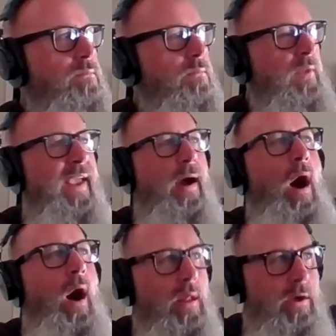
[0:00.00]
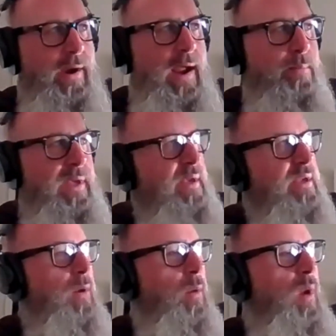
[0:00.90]
a hologram,
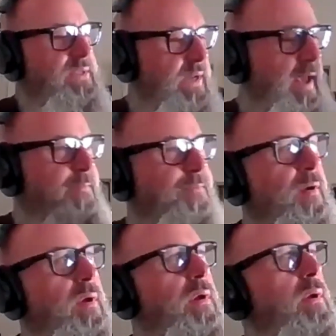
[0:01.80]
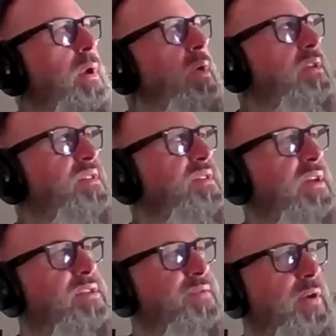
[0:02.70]
because it wasn't a full
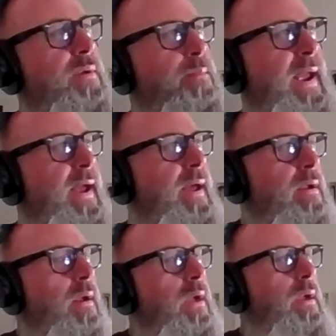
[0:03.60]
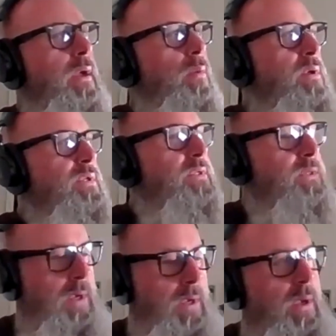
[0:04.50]
6-foot man. It
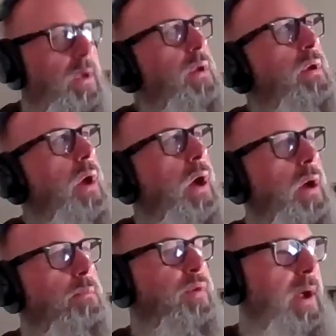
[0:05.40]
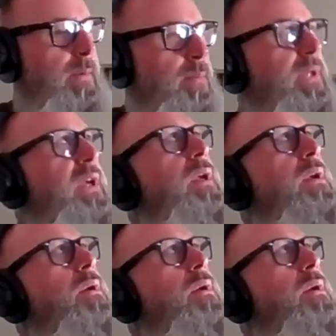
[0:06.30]
was probably,